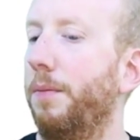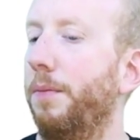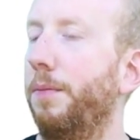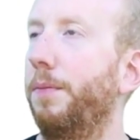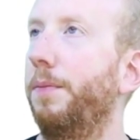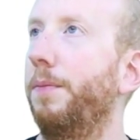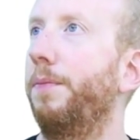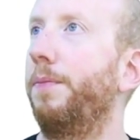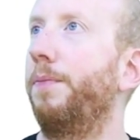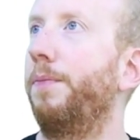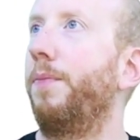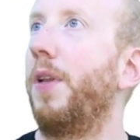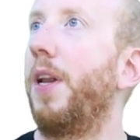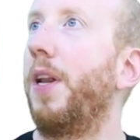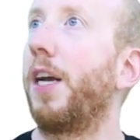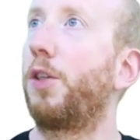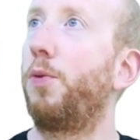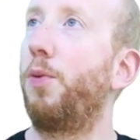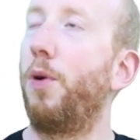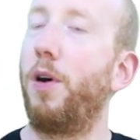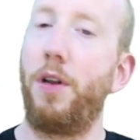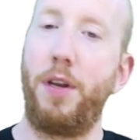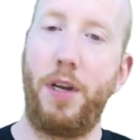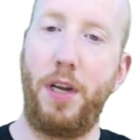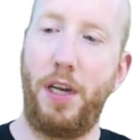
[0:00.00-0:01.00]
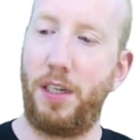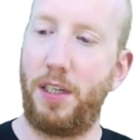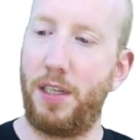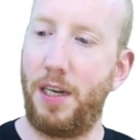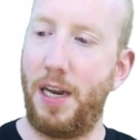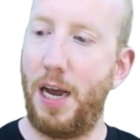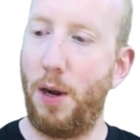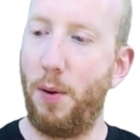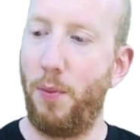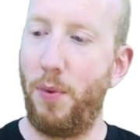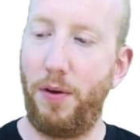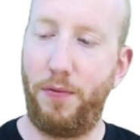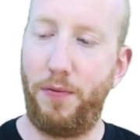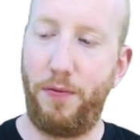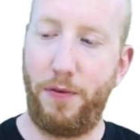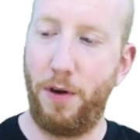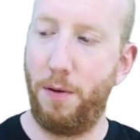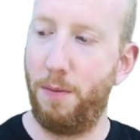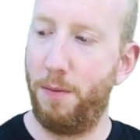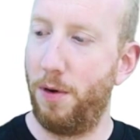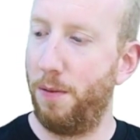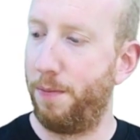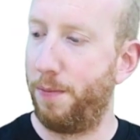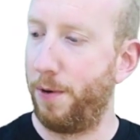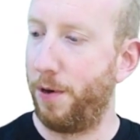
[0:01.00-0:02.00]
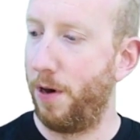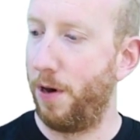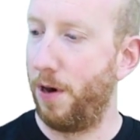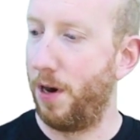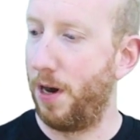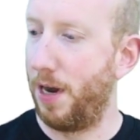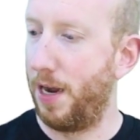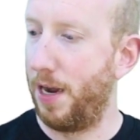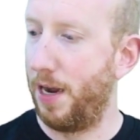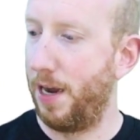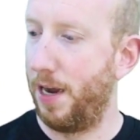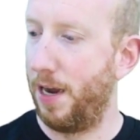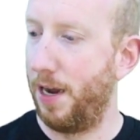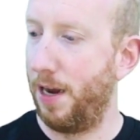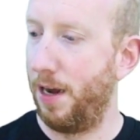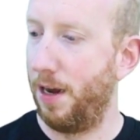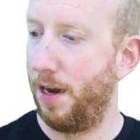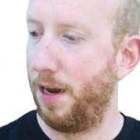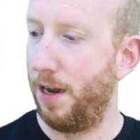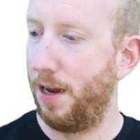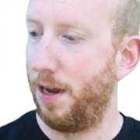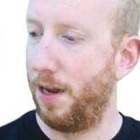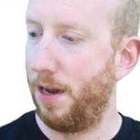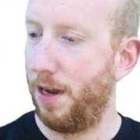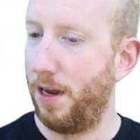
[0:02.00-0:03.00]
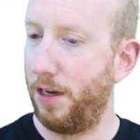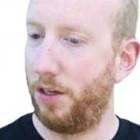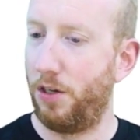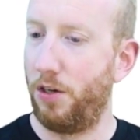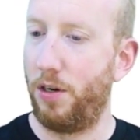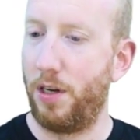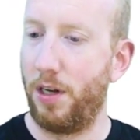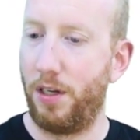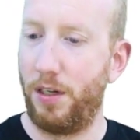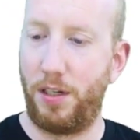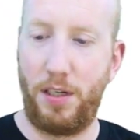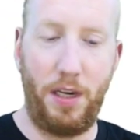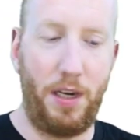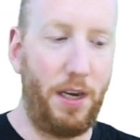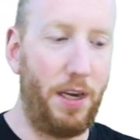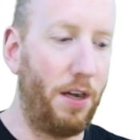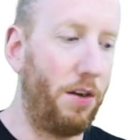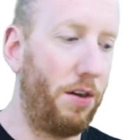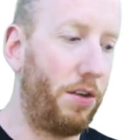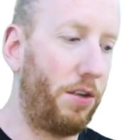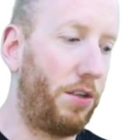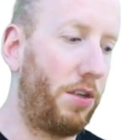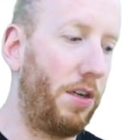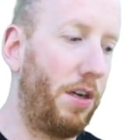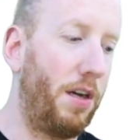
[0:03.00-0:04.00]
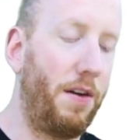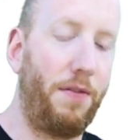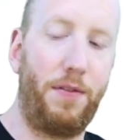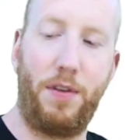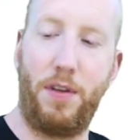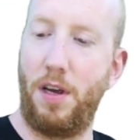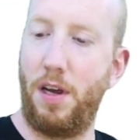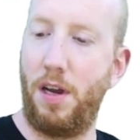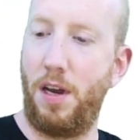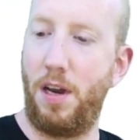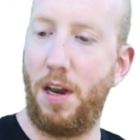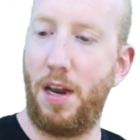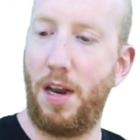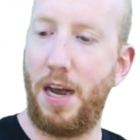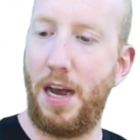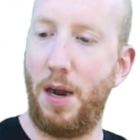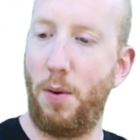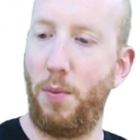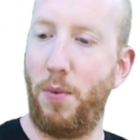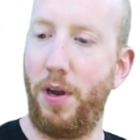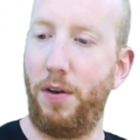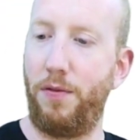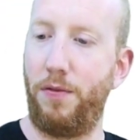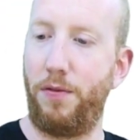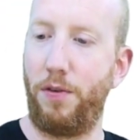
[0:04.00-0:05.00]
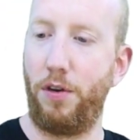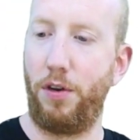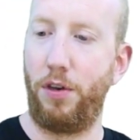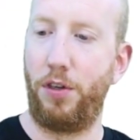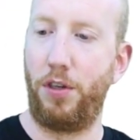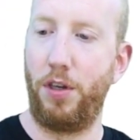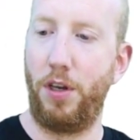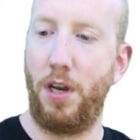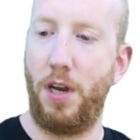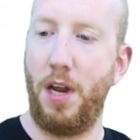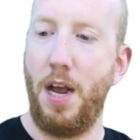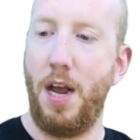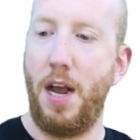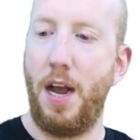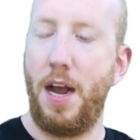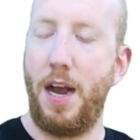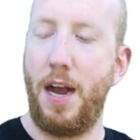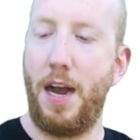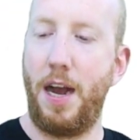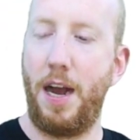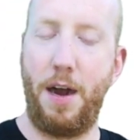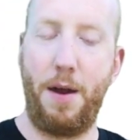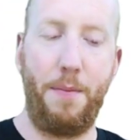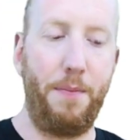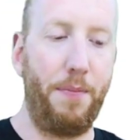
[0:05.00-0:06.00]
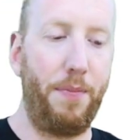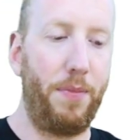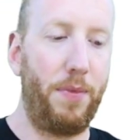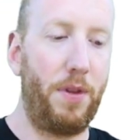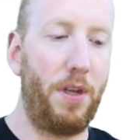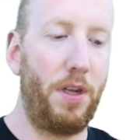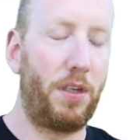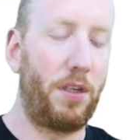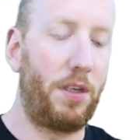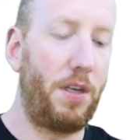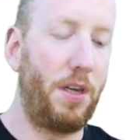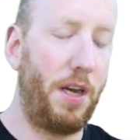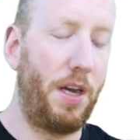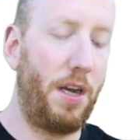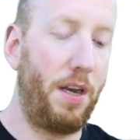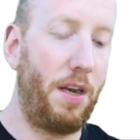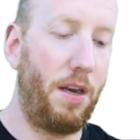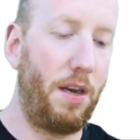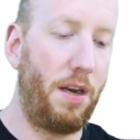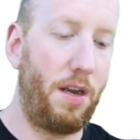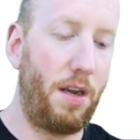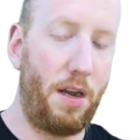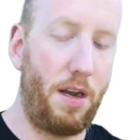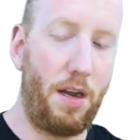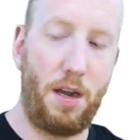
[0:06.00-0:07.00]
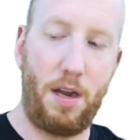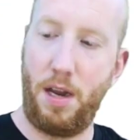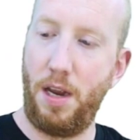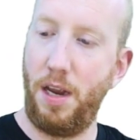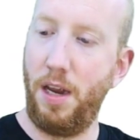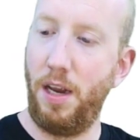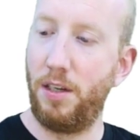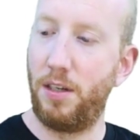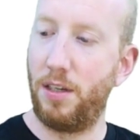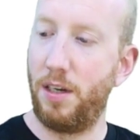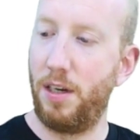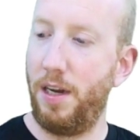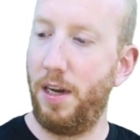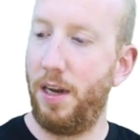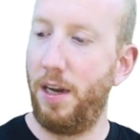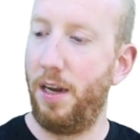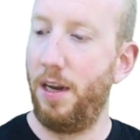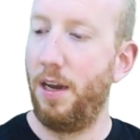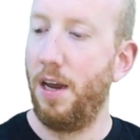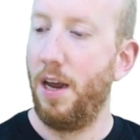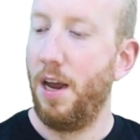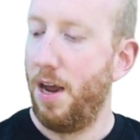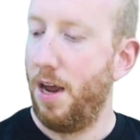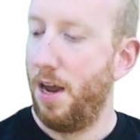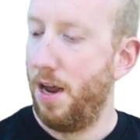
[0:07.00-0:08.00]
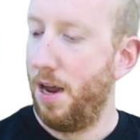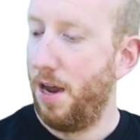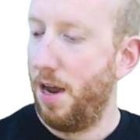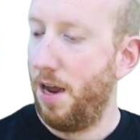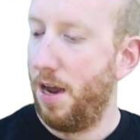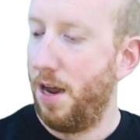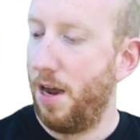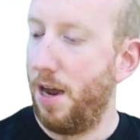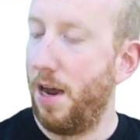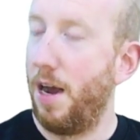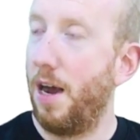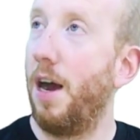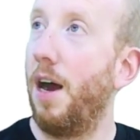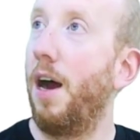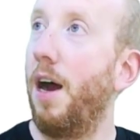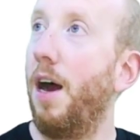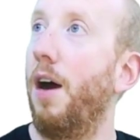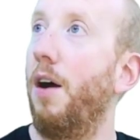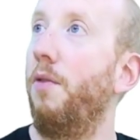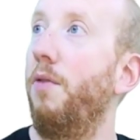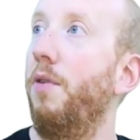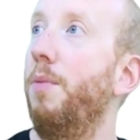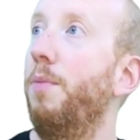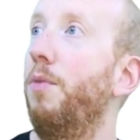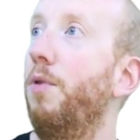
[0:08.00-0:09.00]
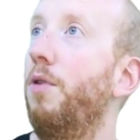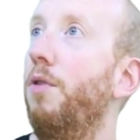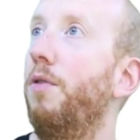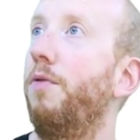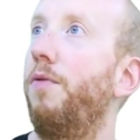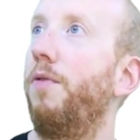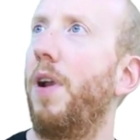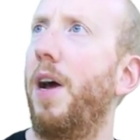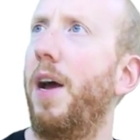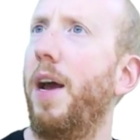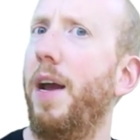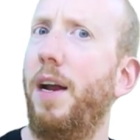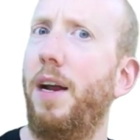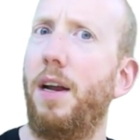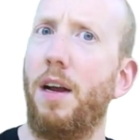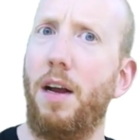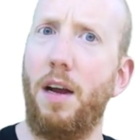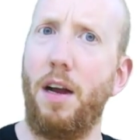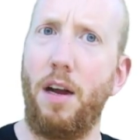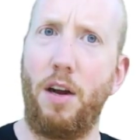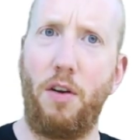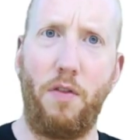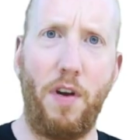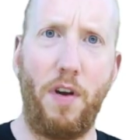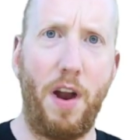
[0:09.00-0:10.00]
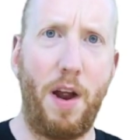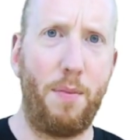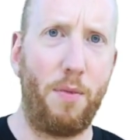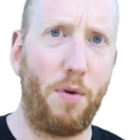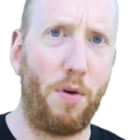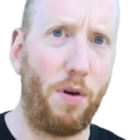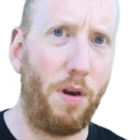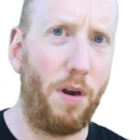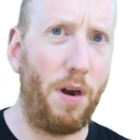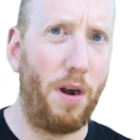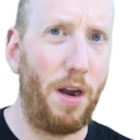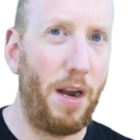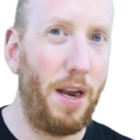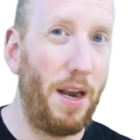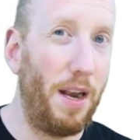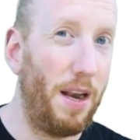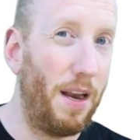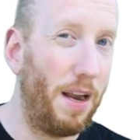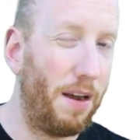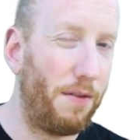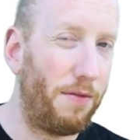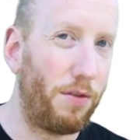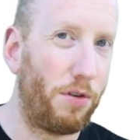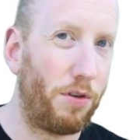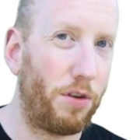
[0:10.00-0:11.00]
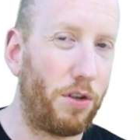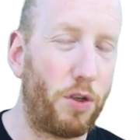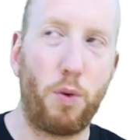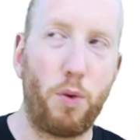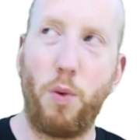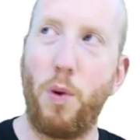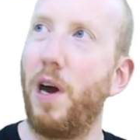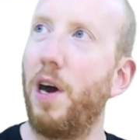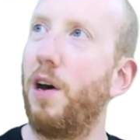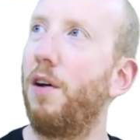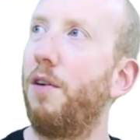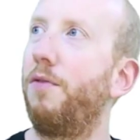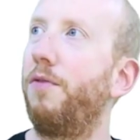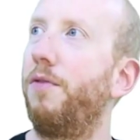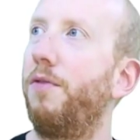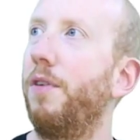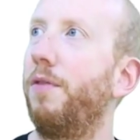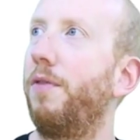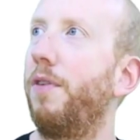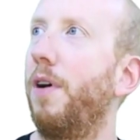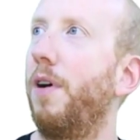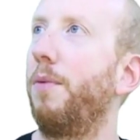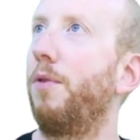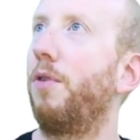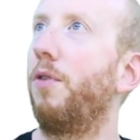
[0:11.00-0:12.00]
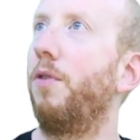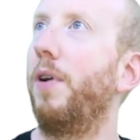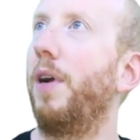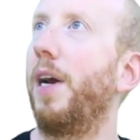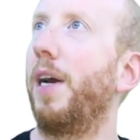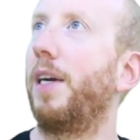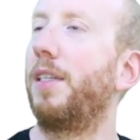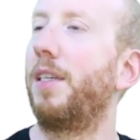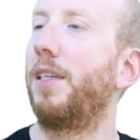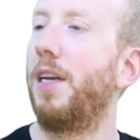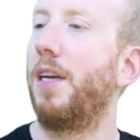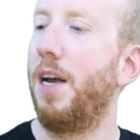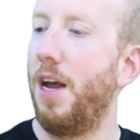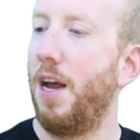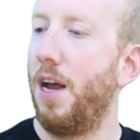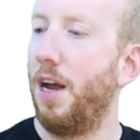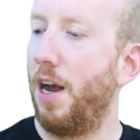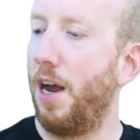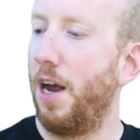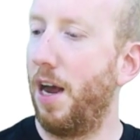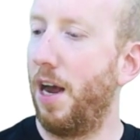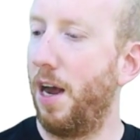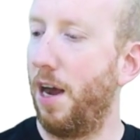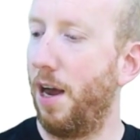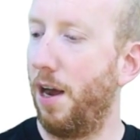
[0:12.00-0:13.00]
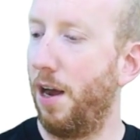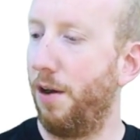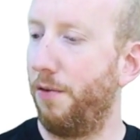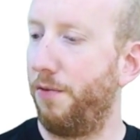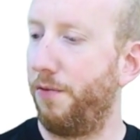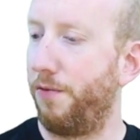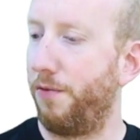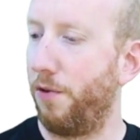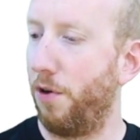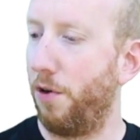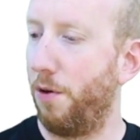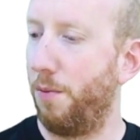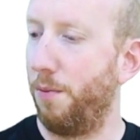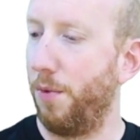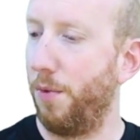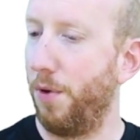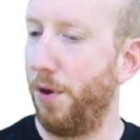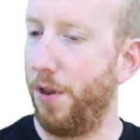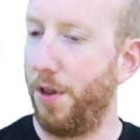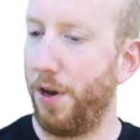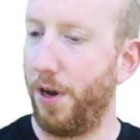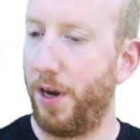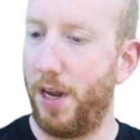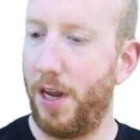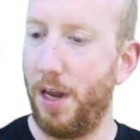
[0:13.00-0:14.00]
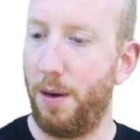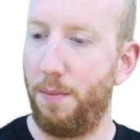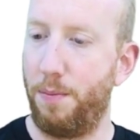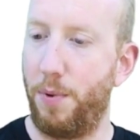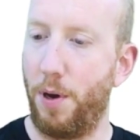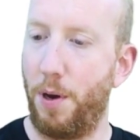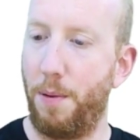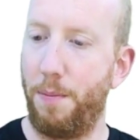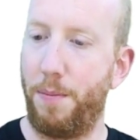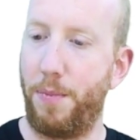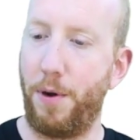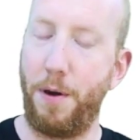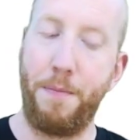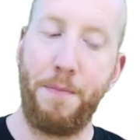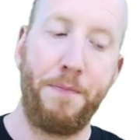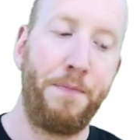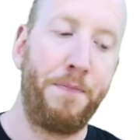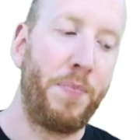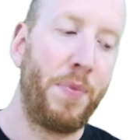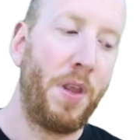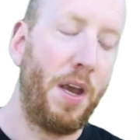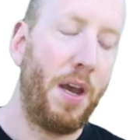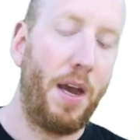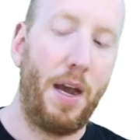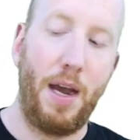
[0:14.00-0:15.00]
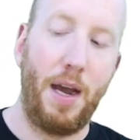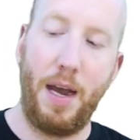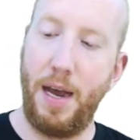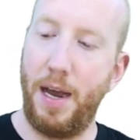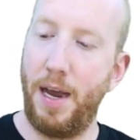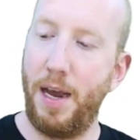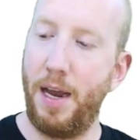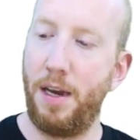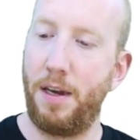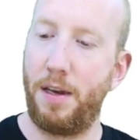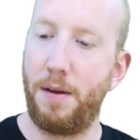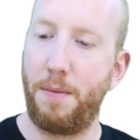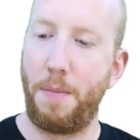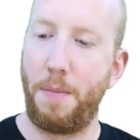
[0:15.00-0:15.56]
Next one is the lightweight foam bumper, and as you can see I also have the lightweight version. This can easily remove like a gram or 11 or 12 if I'm correct from the kit bumper, and